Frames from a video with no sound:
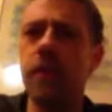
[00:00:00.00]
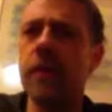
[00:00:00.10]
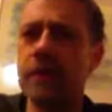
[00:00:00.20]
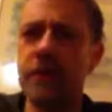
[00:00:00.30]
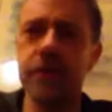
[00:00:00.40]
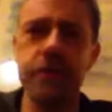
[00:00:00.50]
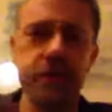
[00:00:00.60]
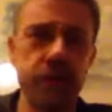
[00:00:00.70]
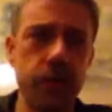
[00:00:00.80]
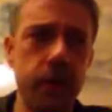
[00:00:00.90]
plenty of children in
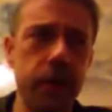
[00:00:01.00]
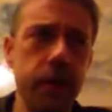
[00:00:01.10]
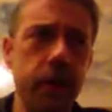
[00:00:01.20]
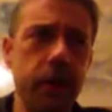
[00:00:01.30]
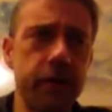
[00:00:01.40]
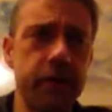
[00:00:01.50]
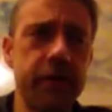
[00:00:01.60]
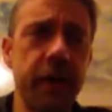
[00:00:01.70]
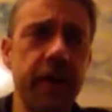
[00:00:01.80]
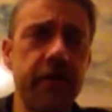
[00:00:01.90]
the world. For the
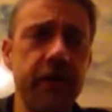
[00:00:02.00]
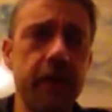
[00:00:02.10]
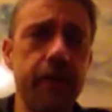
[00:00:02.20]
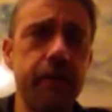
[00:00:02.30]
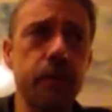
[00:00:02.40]
sake of them,